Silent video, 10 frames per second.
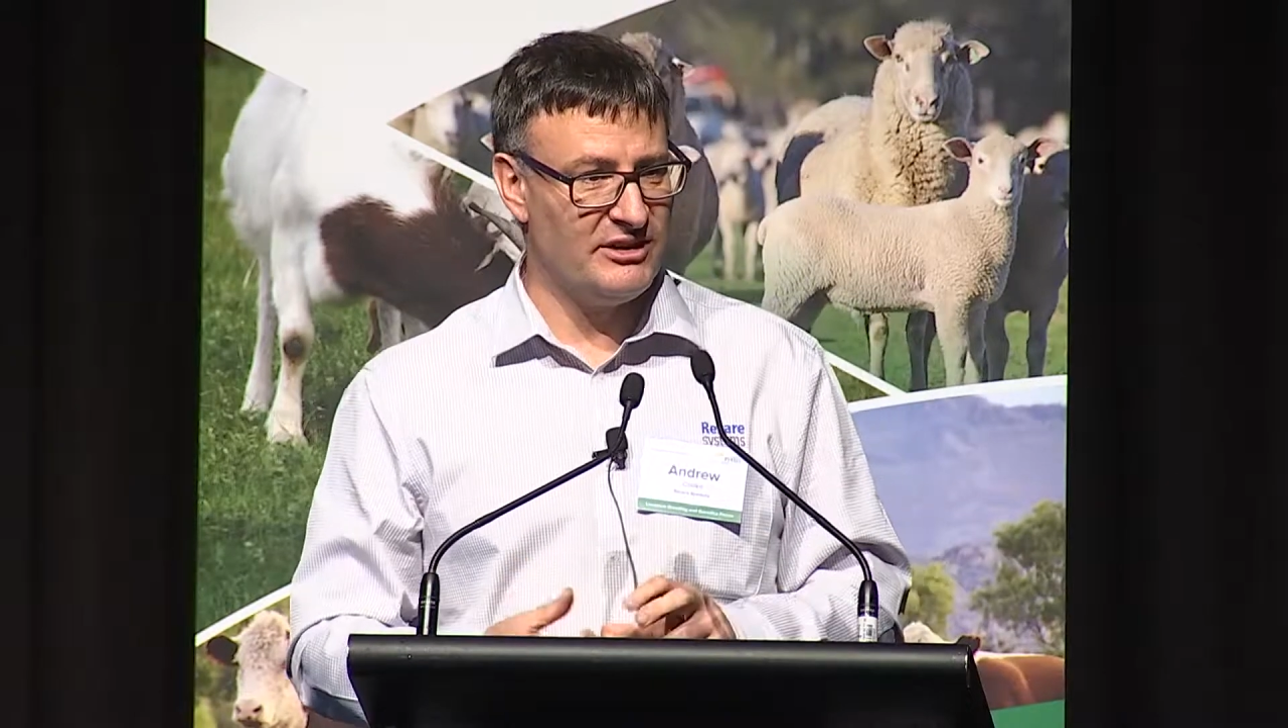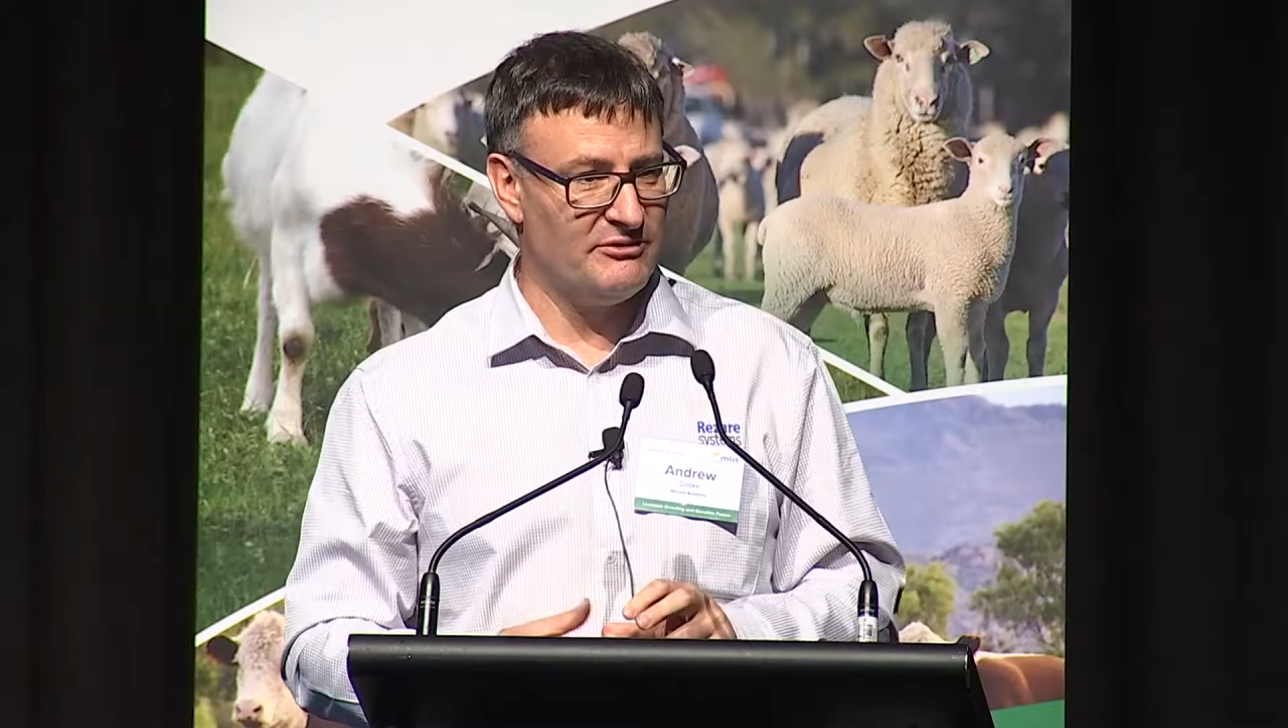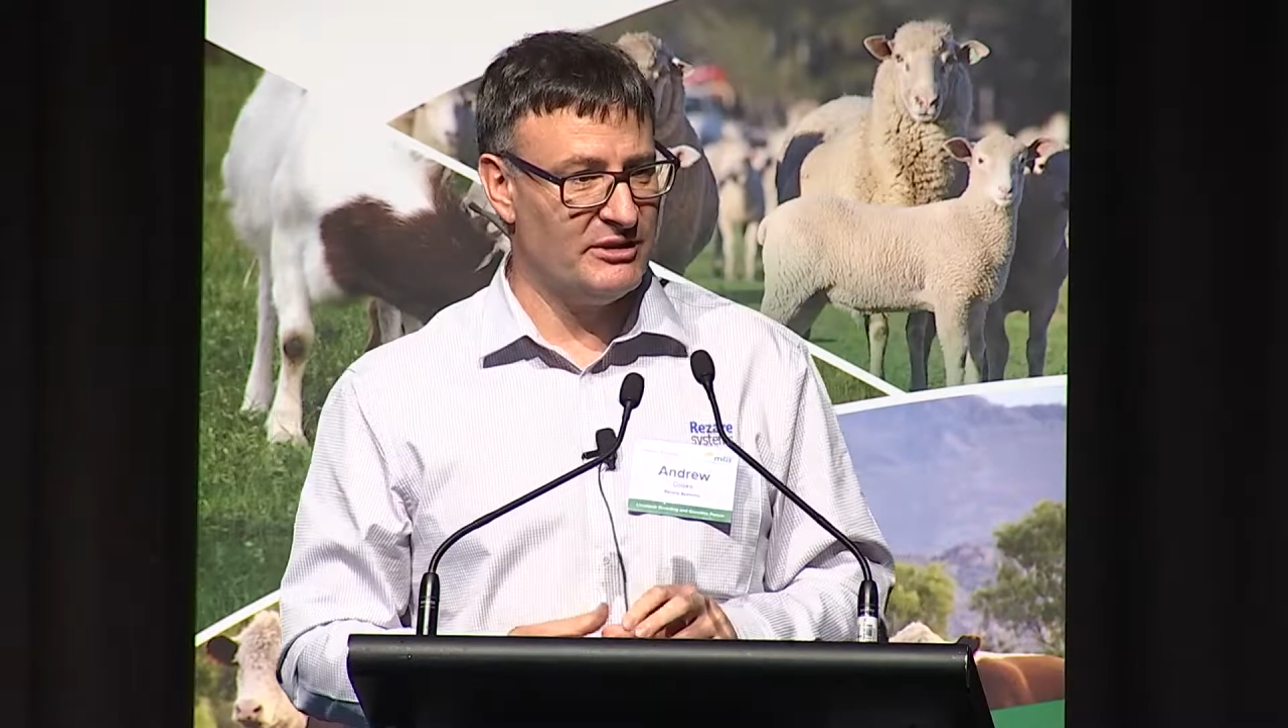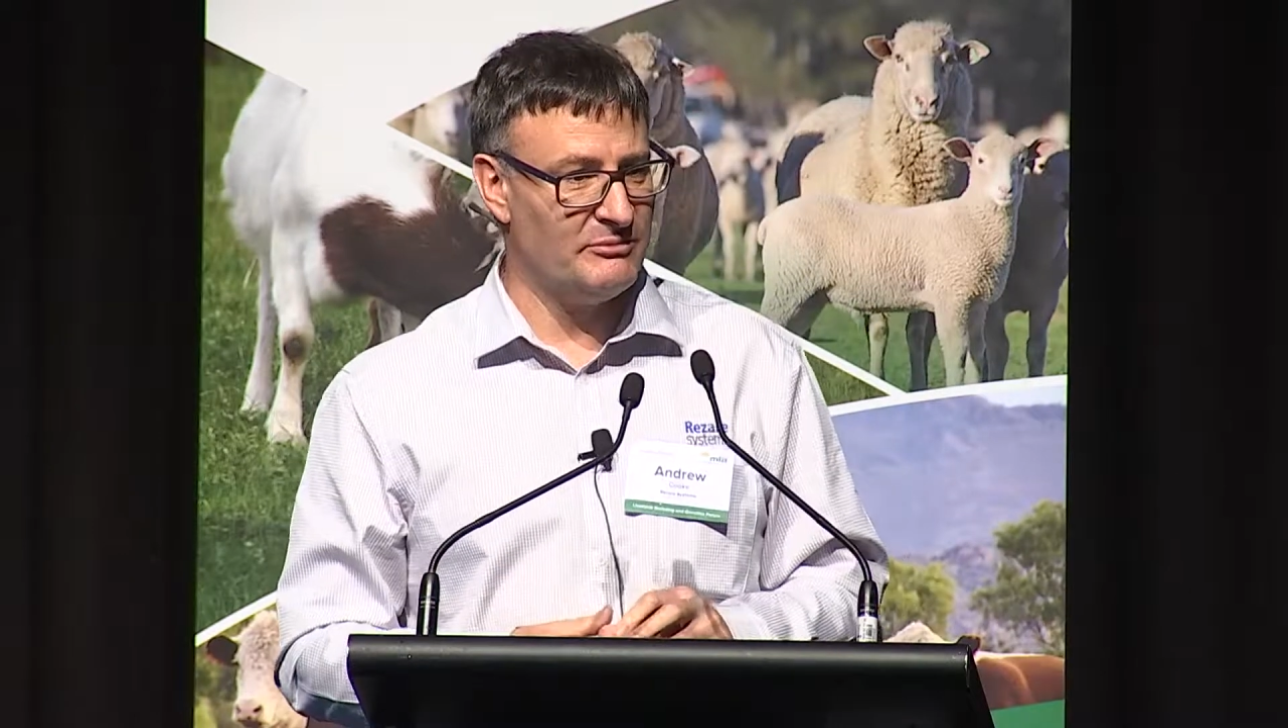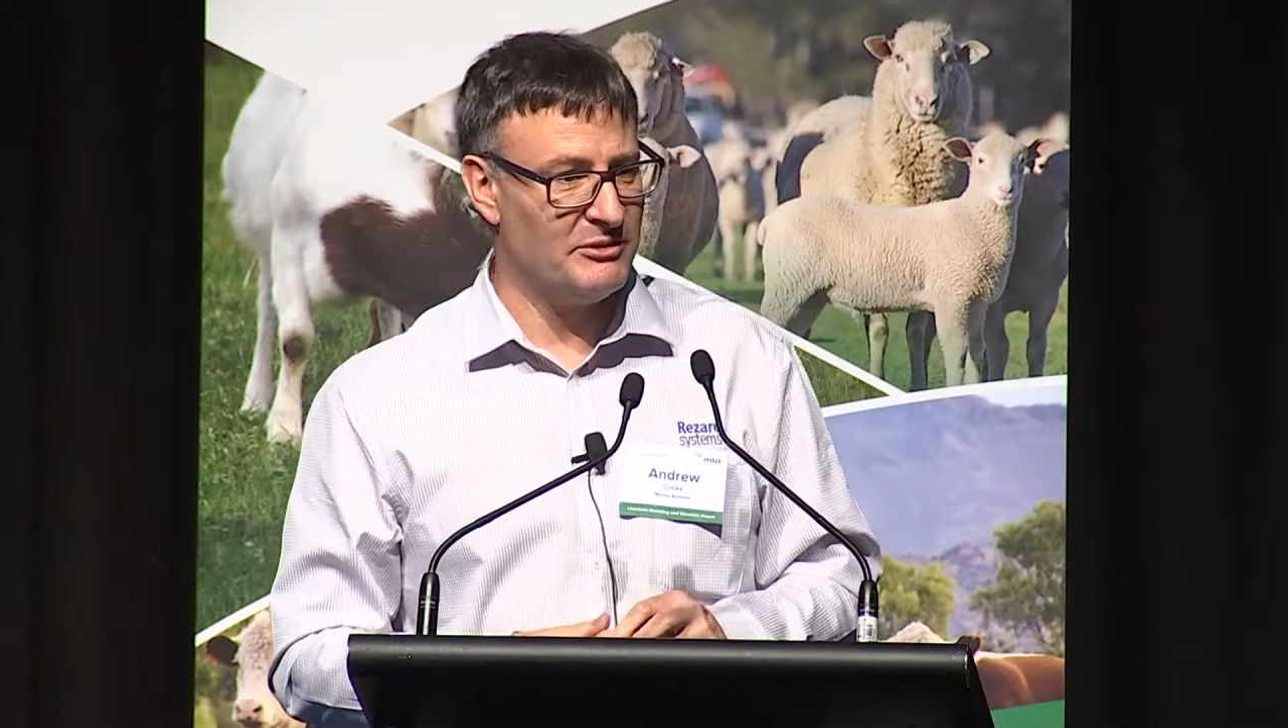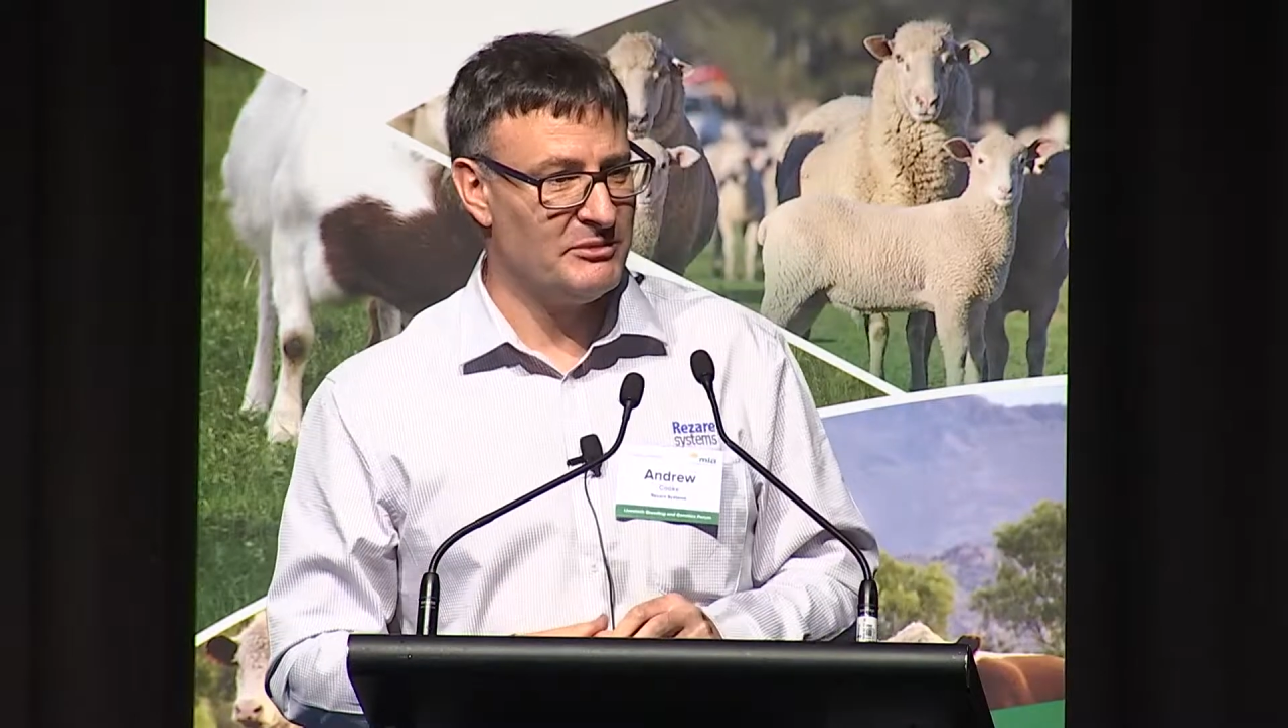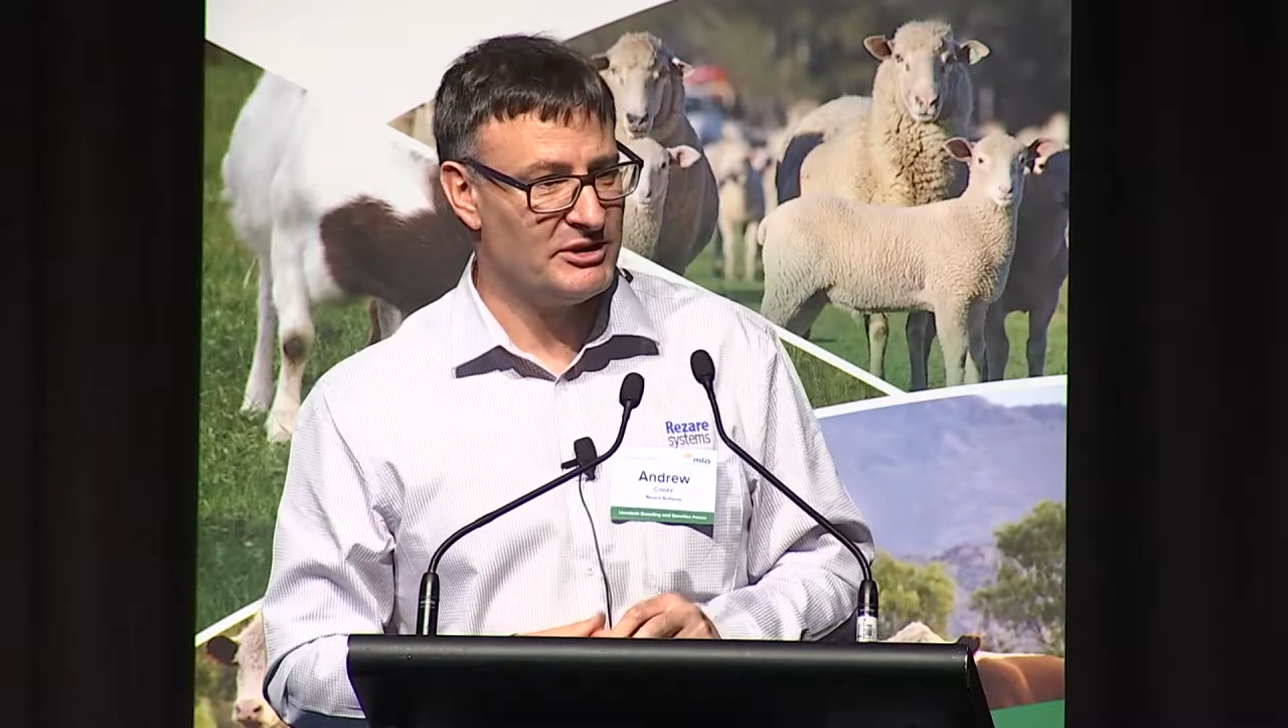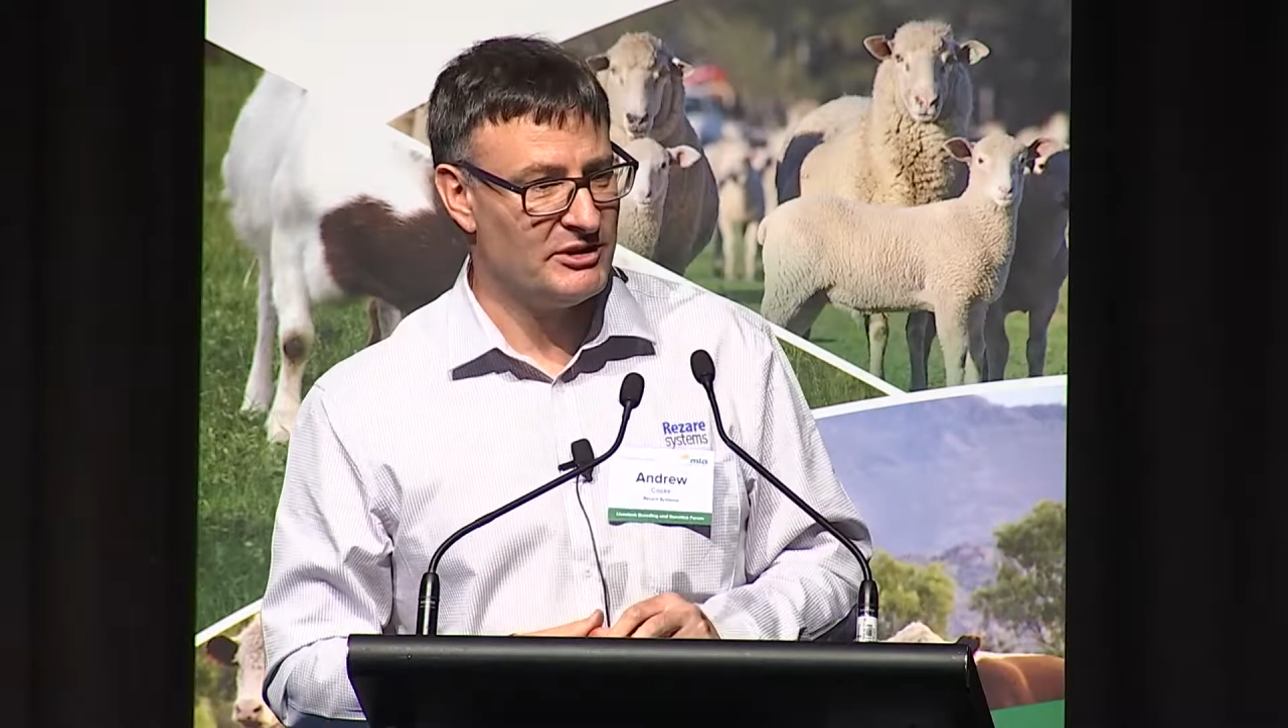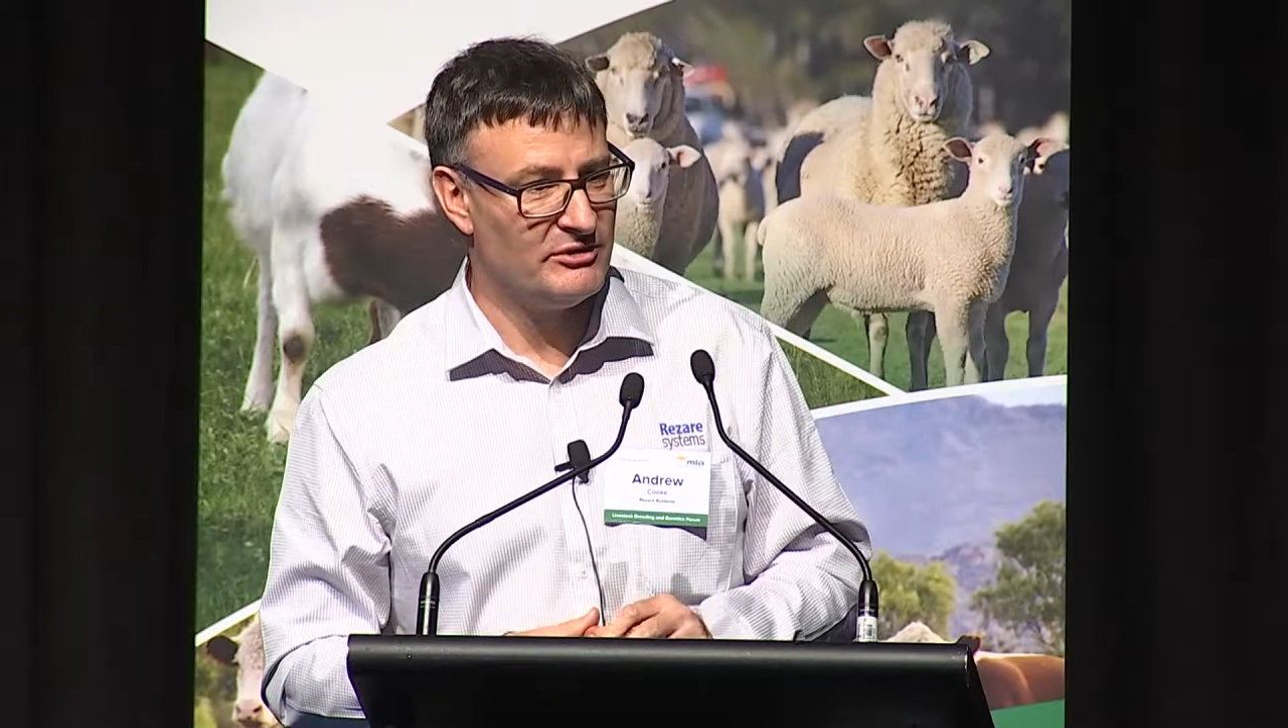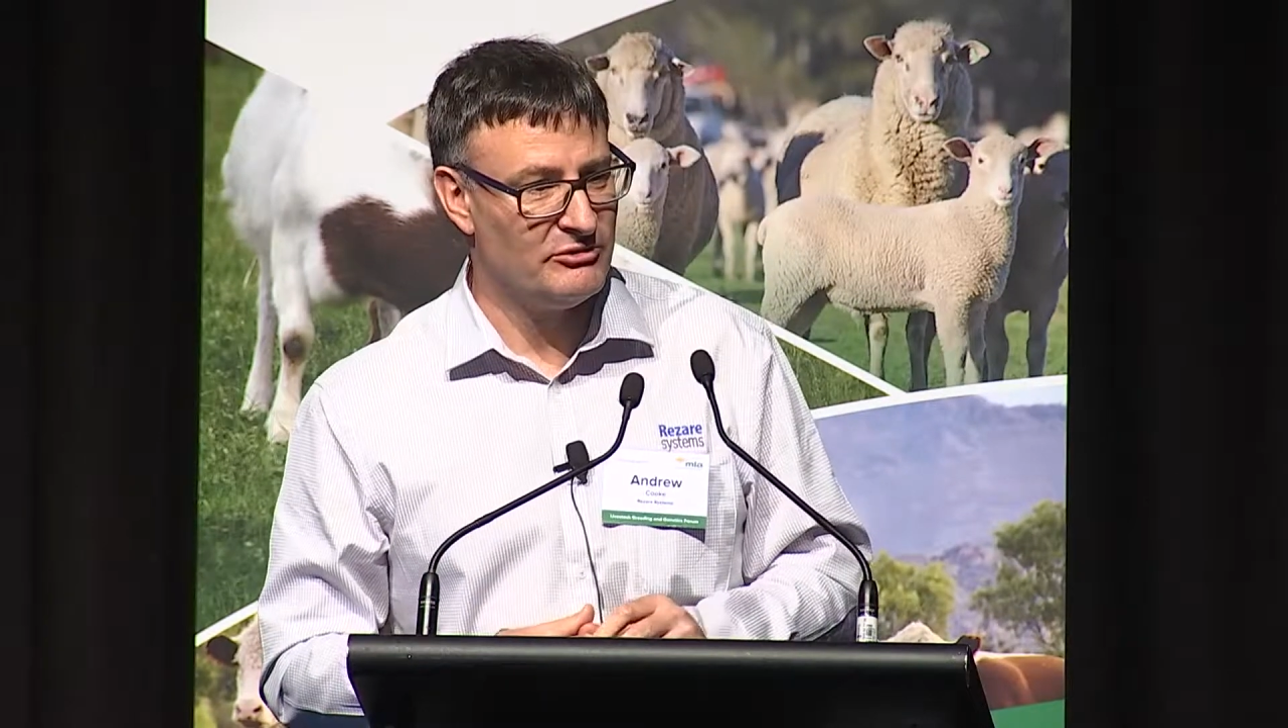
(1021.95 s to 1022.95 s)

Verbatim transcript: giving permission